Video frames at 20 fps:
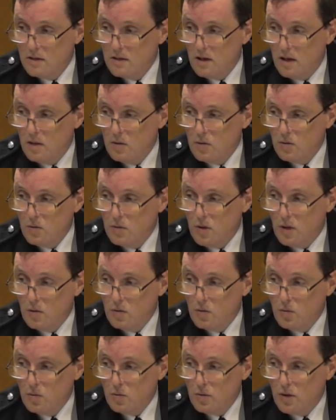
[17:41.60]

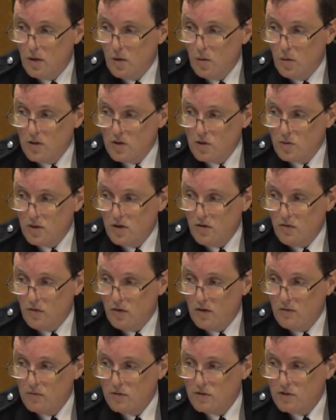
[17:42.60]

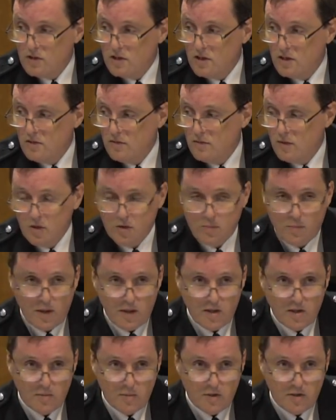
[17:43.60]
01:25 was the first
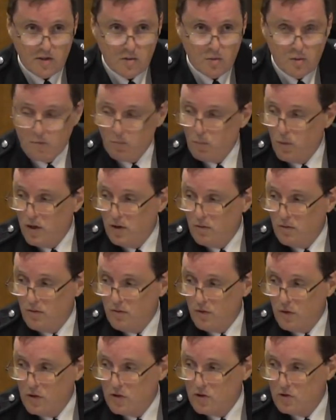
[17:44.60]
pager message. When I
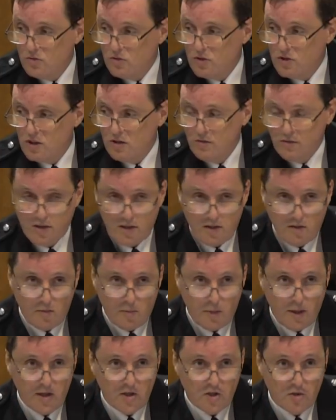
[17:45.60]
referred to receiving another
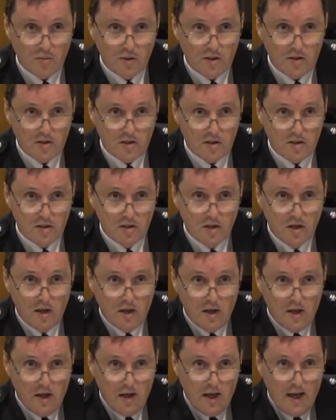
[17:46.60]
pager message,
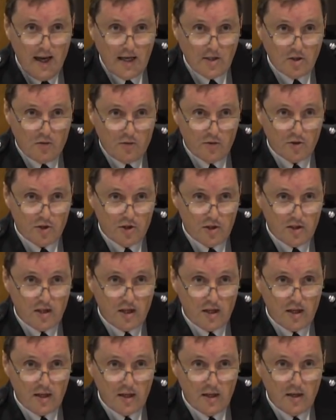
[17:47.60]
as Officer of the
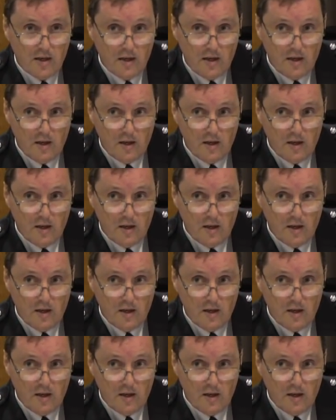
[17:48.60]
Day,